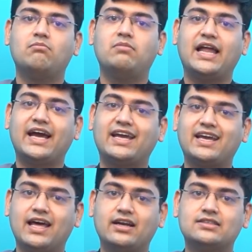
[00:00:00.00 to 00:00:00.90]
black
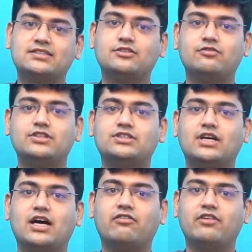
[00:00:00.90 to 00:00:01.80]
carrots, which
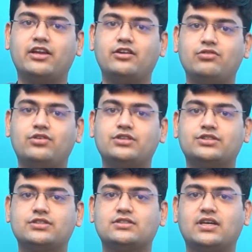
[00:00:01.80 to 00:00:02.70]
are very
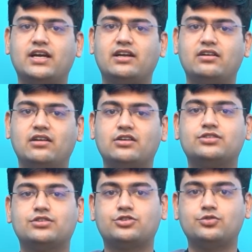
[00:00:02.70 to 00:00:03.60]
nutritious and
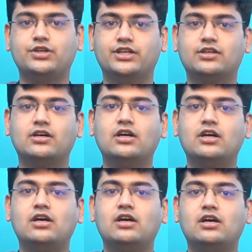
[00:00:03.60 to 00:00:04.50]
delicious to eat.
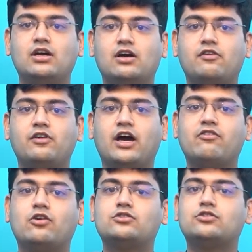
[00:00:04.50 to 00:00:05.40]

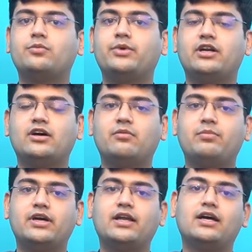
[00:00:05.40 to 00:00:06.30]
I've also made a
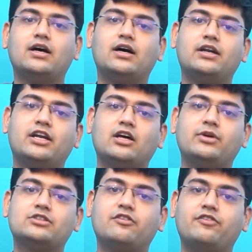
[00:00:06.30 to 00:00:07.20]
big
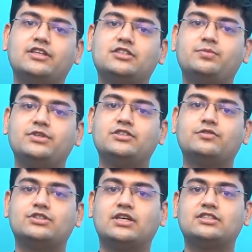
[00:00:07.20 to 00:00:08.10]
database of recipes
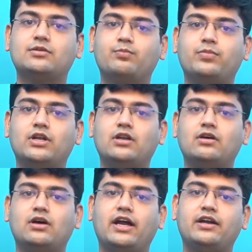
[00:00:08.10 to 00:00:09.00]
which are simple
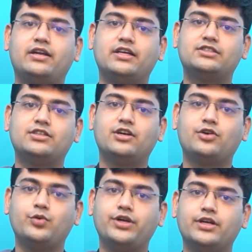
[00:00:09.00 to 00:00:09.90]
and tastier
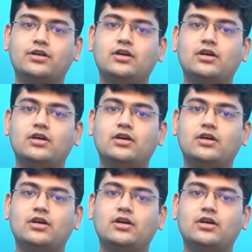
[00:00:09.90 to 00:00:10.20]
to eat,